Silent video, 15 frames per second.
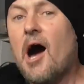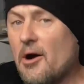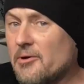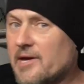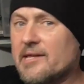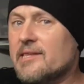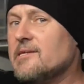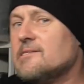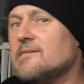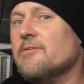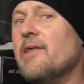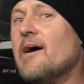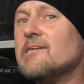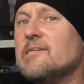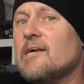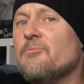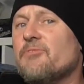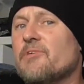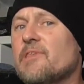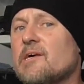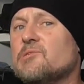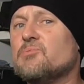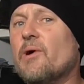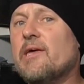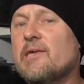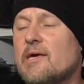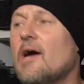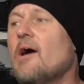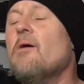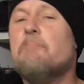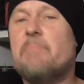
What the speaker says: Okay then, so that's it for this week.